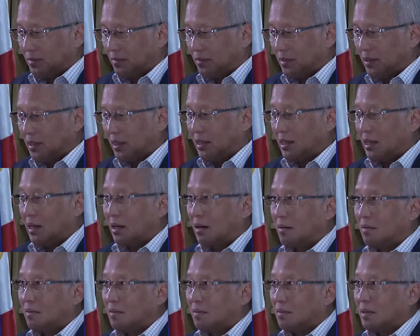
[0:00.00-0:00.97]
will
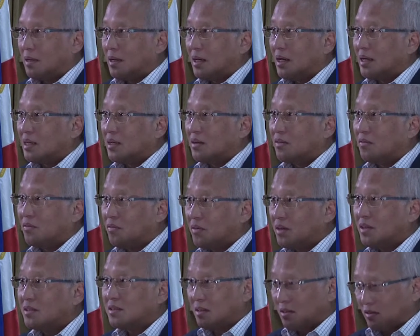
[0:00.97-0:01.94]
allow an
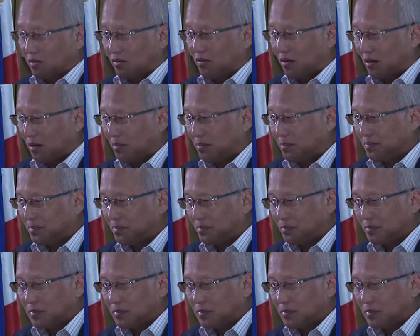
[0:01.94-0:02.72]
efficient firm